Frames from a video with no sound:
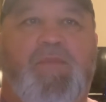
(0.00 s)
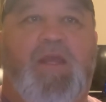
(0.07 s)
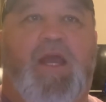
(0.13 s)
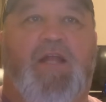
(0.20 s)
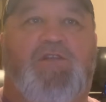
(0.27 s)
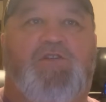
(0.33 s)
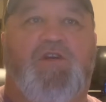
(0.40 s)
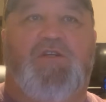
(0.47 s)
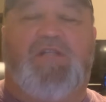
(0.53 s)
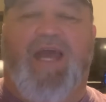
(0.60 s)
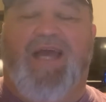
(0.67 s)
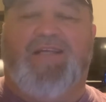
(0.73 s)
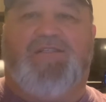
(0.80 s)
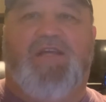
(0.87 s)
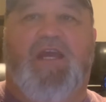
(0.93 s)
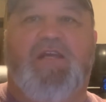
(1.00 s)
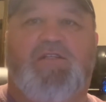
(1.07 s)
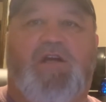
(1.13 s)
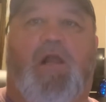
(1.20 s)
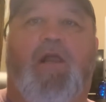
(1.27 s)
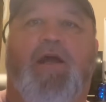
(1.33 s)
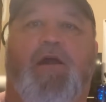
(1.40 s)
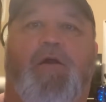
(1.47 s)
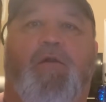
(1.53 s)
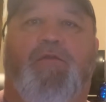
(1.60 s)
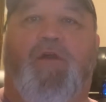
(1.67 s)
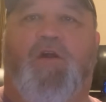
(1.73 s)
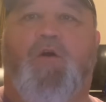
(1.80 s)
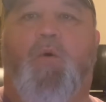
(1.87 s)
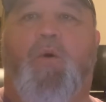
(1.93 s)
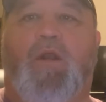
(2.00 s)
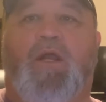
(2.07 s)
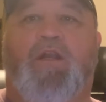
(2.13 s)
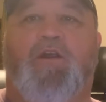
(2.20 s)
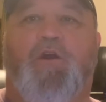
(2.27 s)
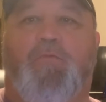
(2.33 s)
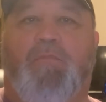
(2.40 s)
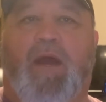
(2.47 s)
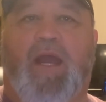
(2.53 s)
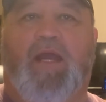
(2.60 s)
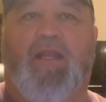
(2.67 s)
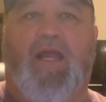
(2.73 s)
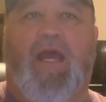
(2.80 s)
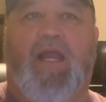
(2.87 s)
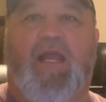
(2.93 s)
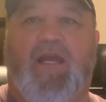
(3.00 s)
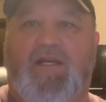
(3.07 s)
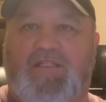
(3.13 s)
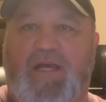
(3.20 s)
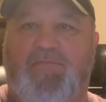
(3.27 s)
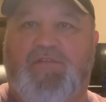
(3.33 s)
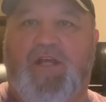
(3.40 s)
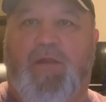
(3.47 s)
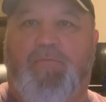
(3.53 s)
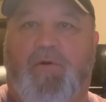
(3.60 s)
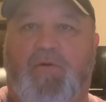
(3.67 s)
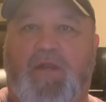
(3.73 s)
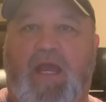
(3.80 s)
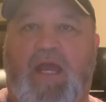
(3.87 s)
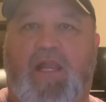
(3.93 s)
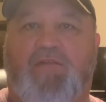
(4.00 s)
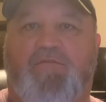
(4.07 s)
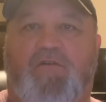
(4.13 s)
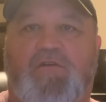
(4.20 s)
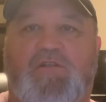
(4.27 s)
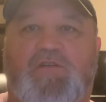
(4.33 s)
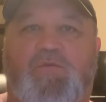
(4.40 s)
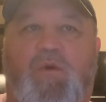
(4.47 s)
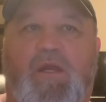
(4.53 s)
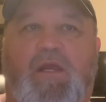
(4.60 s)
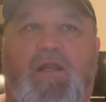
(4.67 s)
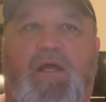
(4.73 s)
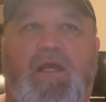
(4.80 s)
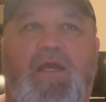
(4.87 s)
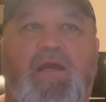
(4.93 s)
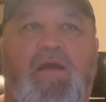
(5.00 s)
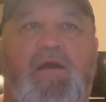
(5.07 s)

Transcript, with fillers: it's just as things clear, they're going into your bank daily because I'm set up on daily versus weekly.